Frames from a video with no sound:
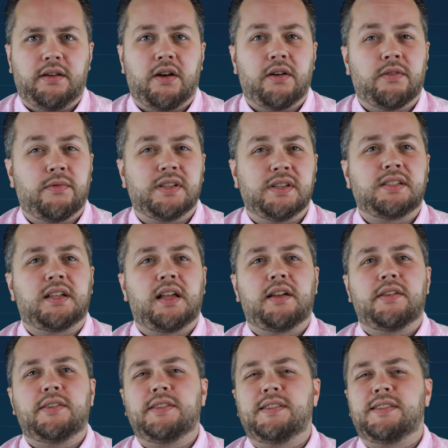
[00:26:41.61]
Our risk
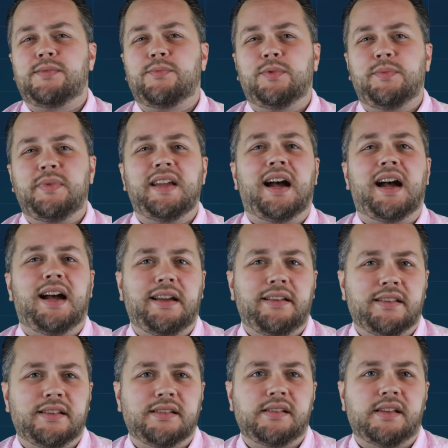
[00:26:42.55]
tolerance would be high
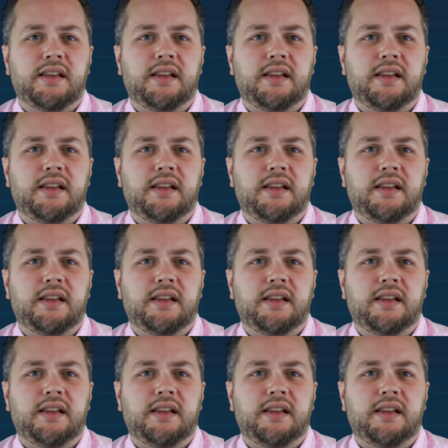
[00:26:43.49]
in this